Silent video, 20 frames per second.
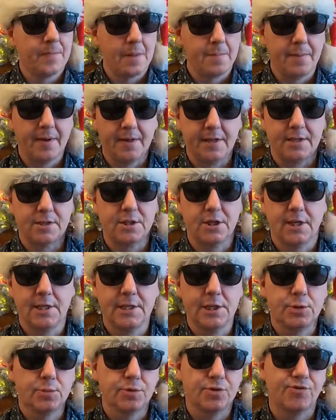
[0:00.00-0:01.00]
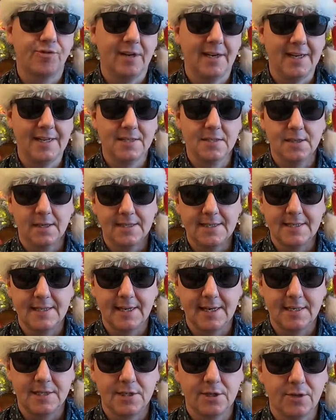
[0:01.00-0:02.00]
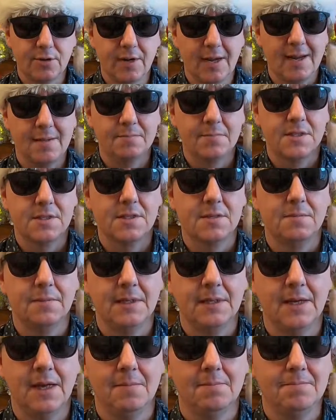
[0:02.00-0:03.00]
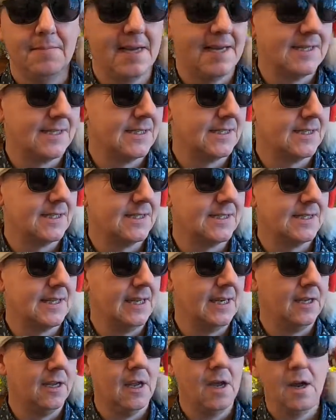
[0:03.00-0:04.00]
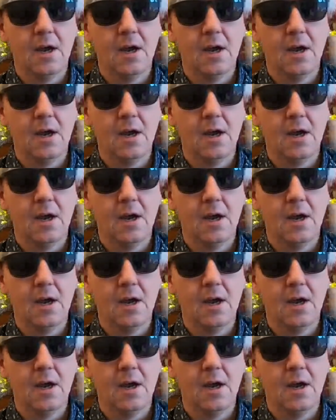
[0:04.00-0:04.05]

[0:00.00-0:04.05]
but the time this was released, 1982, it must have been amazing to see.